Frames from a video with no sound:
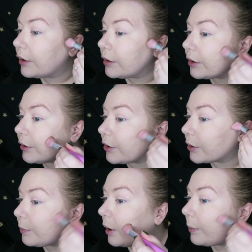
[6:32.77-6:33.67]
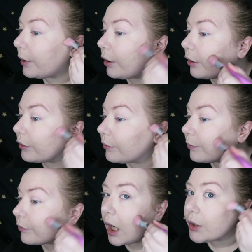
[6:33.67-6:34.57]
So just pop it on.
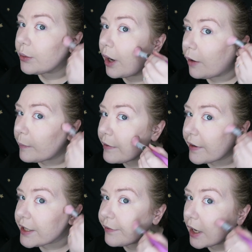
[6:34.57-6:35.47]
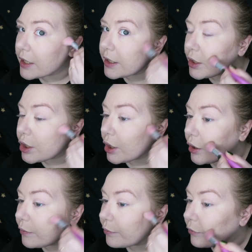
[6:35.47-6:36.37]
I'll do half my face first and then show
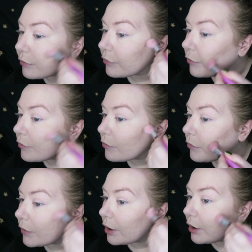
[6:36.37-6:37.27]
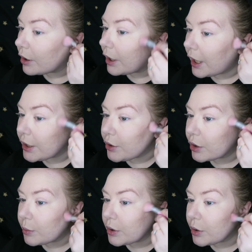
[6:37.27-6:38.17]
you. And you
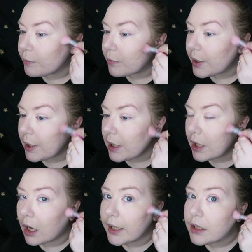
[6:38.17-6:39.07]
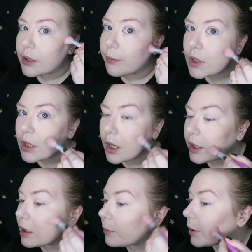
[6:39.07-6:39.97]
just want to do really light
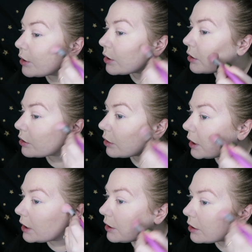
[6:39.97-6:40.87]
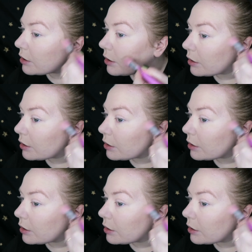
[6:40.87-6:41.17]
circular motions on this.